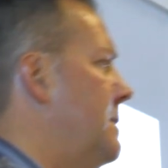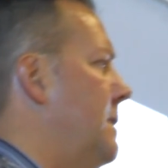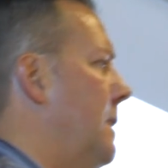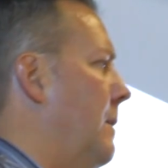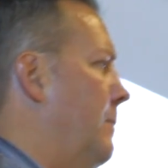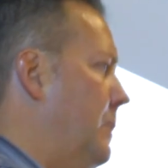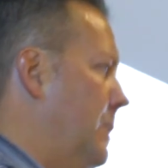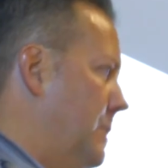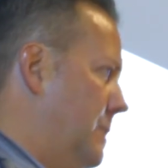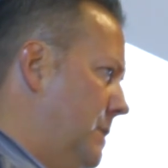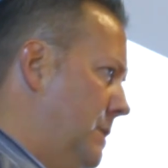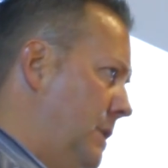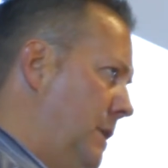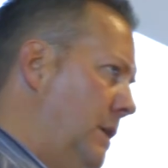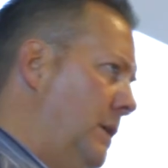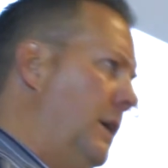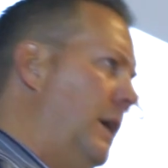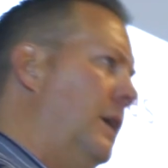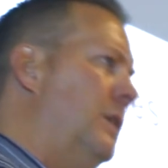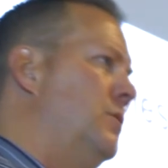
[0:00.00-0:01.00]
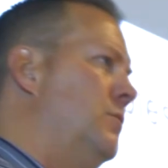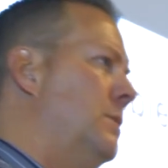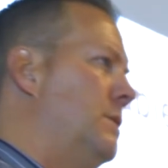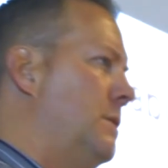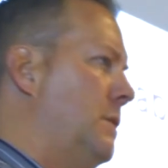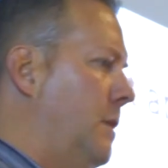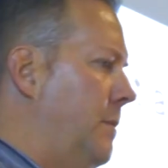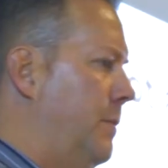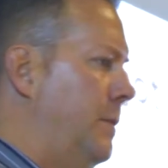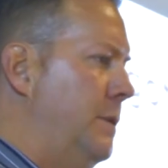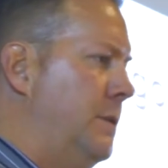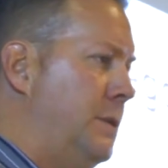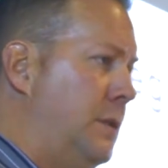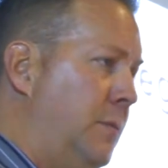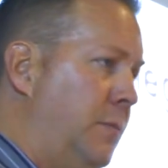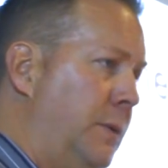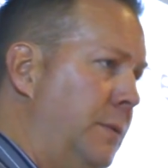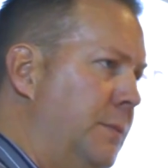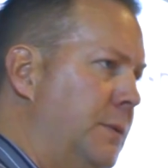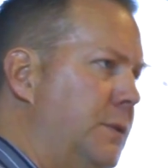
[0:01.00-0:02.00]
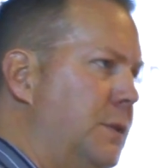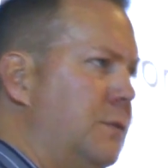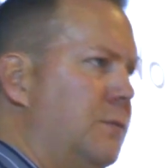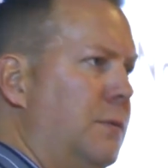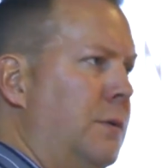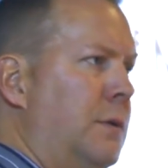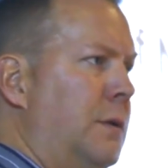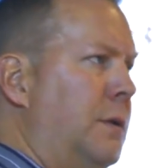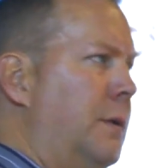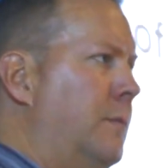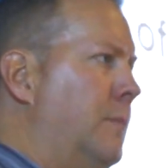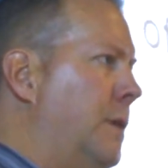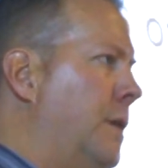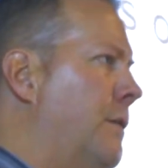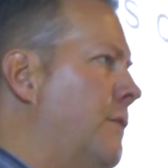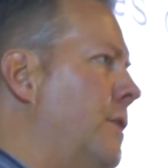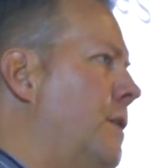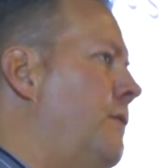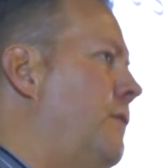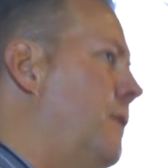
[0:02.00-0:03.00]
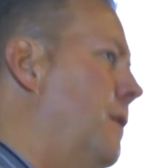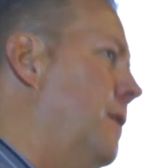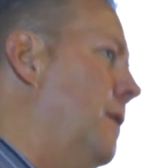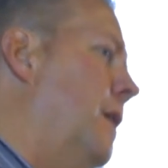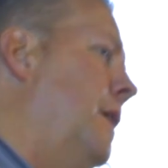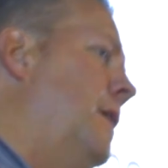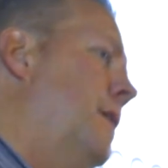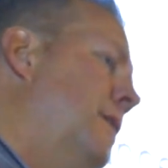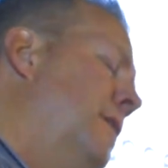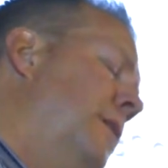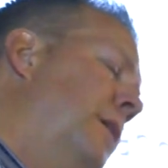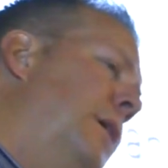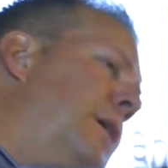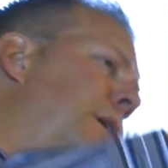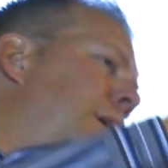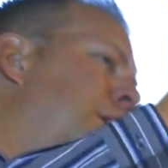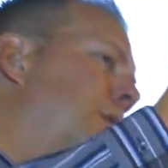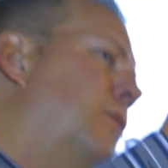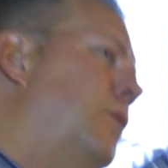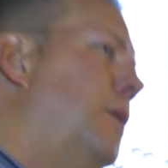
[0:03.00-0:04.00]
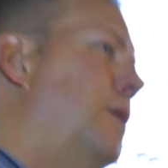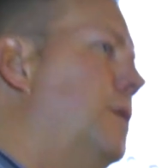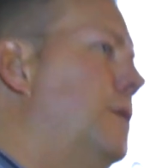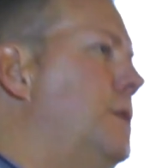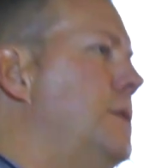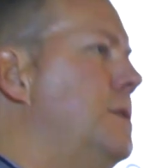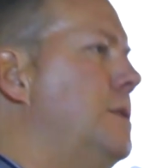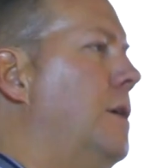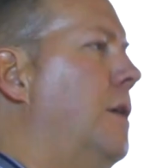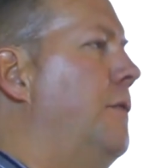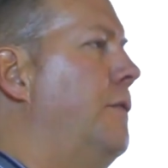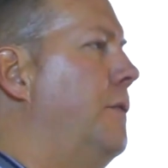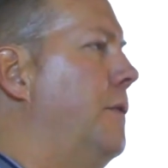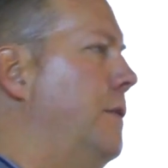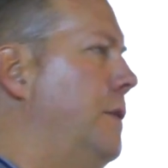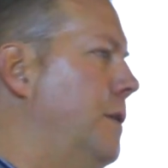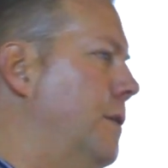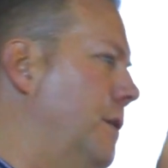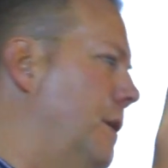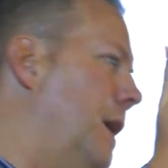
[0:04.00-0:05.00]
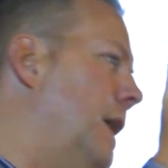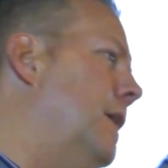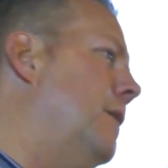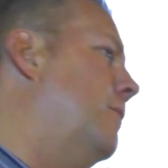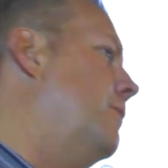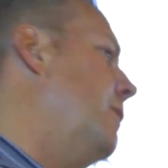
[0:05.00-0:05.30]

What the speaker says: slip, you can see engagement slip, and you see people just rolling in whenever they feel like it, quality suffer, you're getting